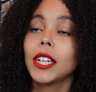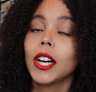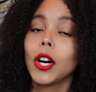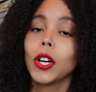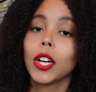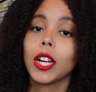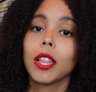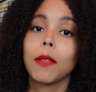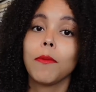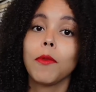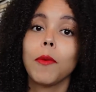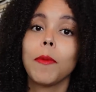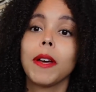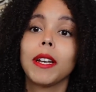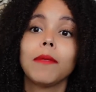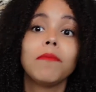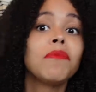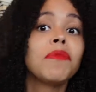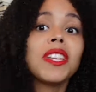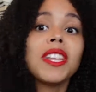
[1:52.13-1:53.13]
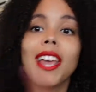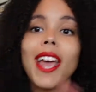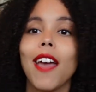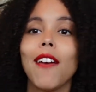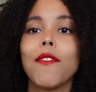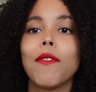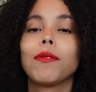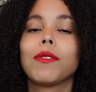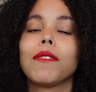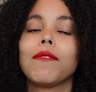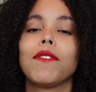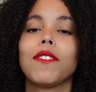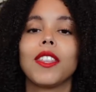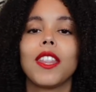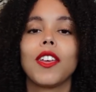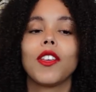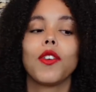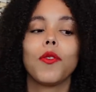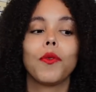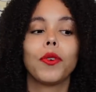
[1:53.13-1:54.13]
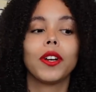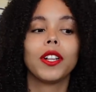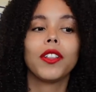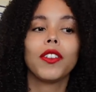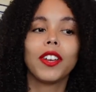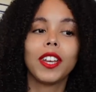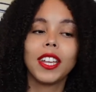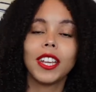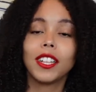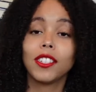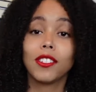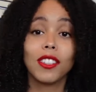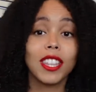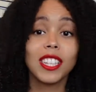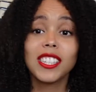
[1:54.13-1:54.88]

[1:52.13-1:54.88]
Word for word: on at the moment if it was something that you were looking into.